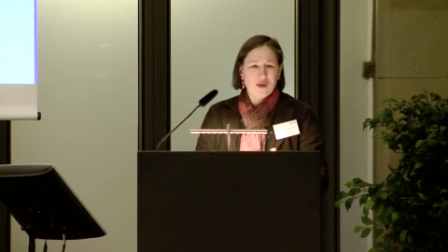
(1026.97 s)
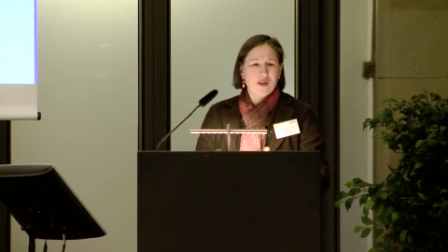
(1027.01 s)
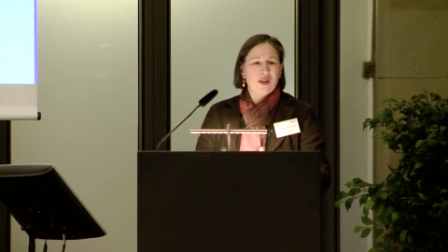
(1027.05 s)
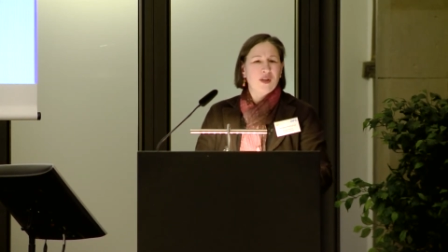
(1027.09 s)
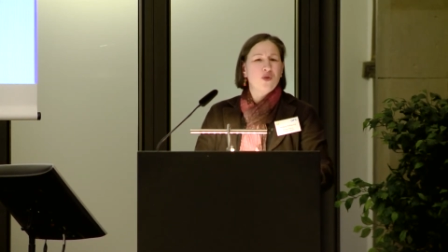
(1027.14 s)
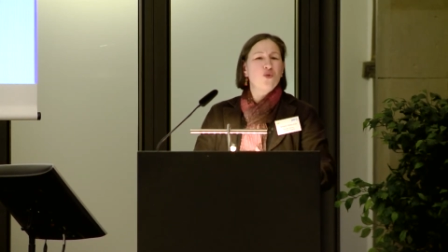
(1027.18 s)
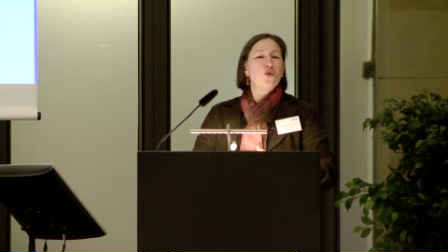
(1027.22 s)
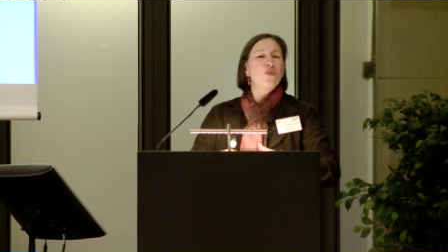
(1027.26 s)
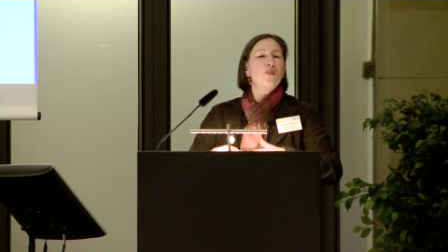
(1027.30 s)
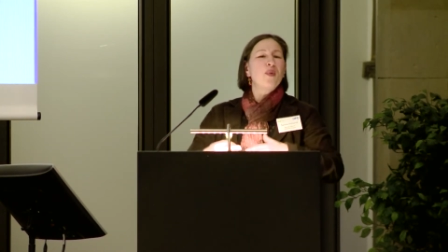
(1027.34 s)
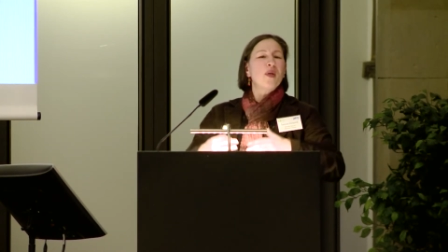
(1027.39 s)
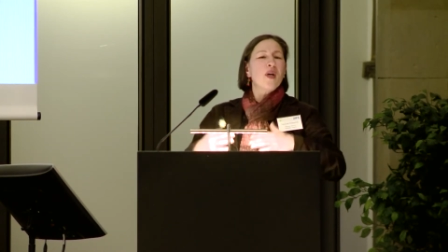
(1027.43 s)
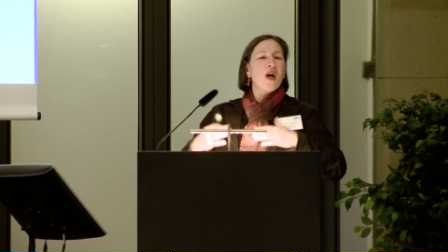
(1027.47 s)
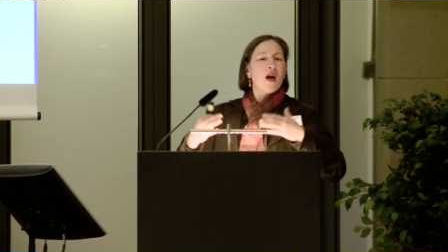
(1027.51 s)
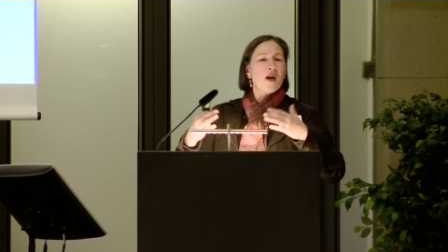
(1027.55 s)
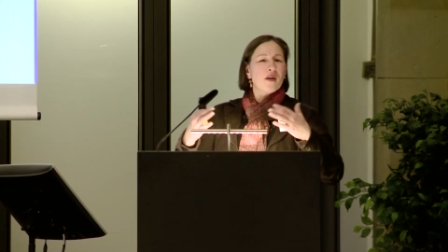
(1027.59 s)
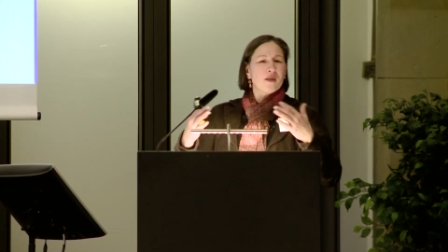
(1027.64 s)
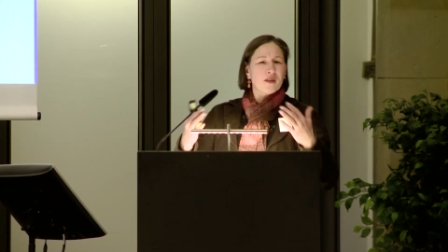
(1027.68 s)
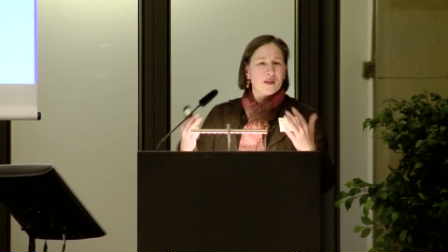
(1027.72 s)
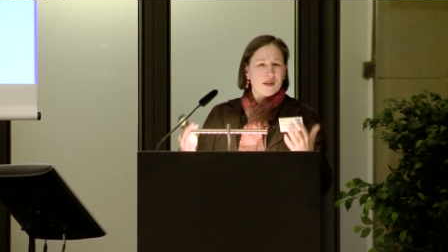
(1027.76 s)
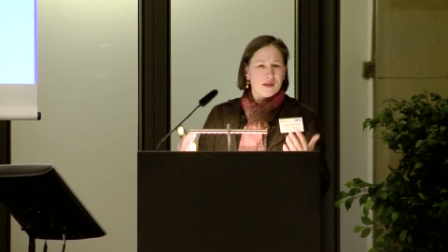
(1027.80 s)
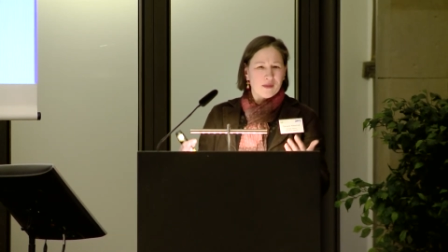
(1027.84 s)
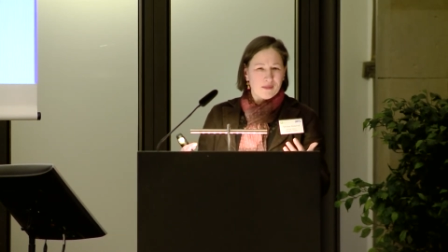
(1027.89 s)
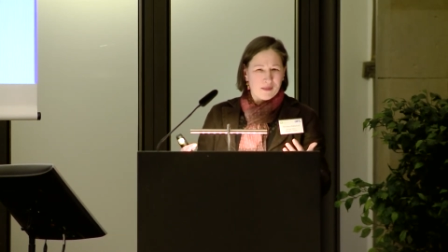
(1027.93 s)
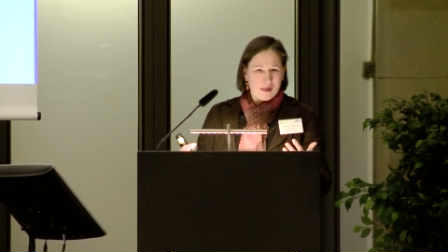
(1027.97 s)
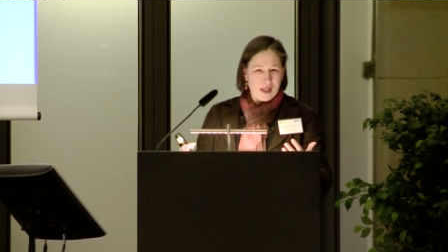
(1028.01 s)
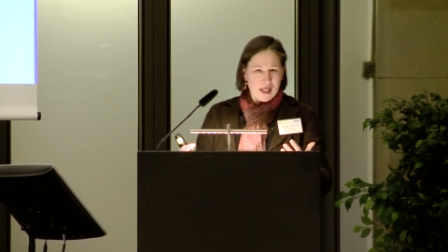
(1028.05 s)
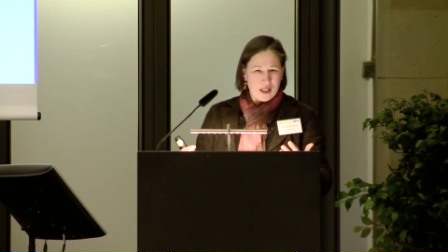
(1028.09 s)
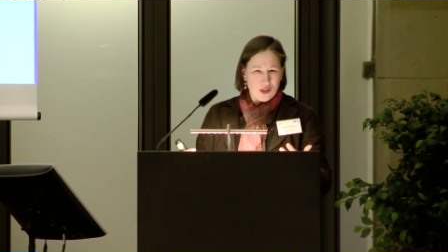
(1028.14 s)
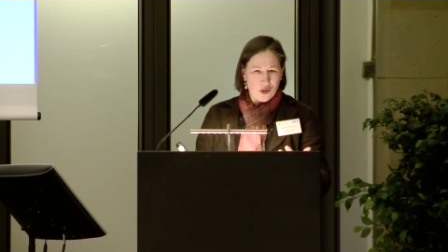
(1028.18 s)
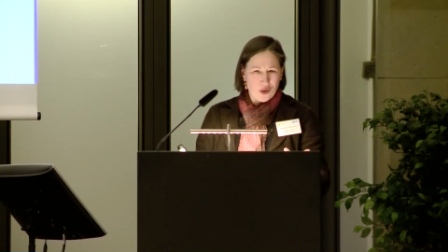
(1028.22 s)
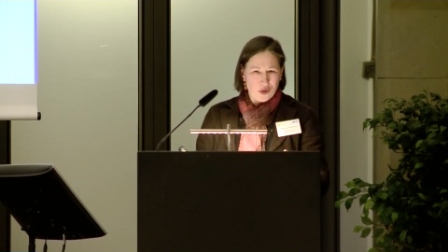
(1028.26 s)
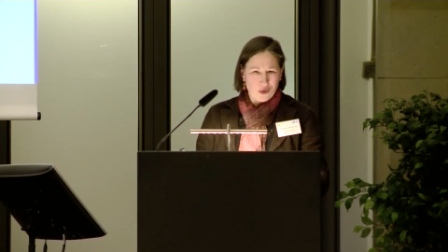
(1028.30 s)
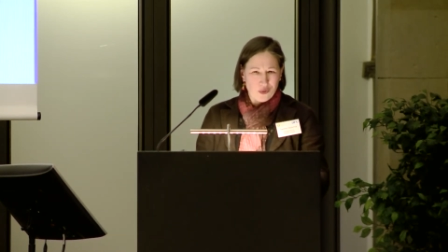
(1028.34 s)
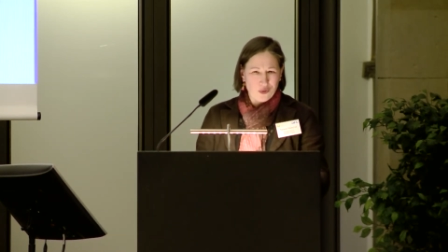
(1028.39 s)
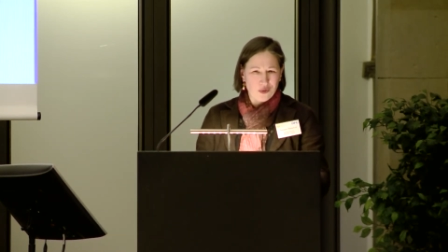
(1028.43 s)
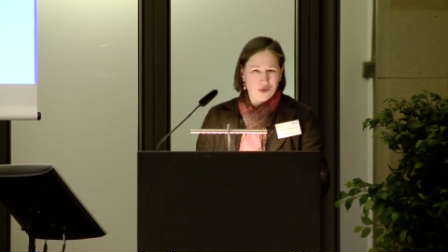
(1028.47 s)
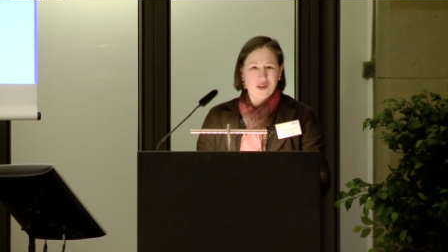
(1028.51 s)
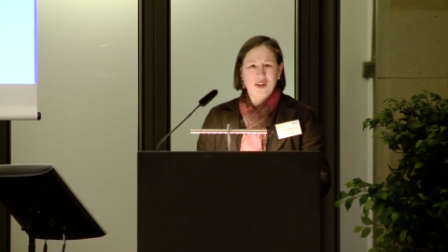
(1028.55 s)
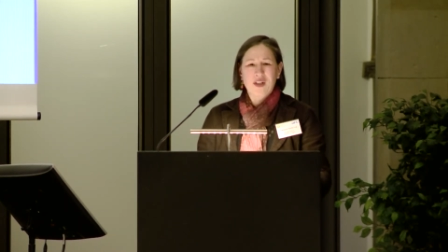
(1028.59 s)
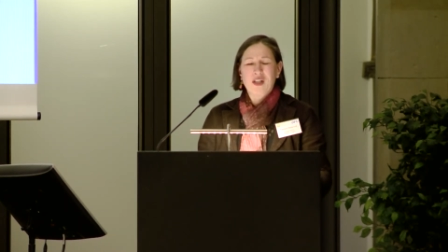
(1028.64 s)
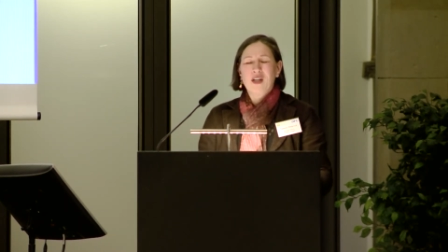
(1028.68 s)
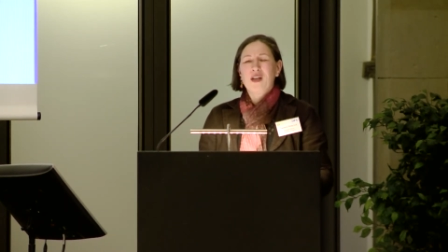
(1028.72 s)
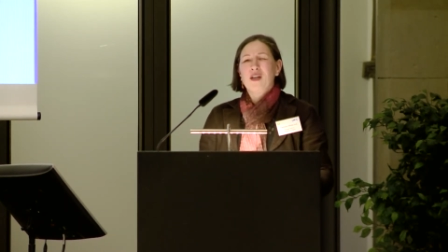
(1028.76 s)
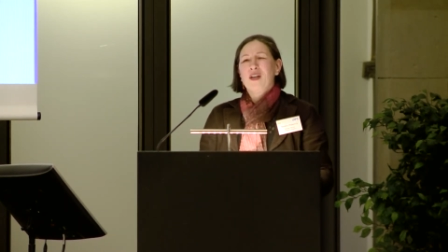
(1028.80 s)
There could be other issues.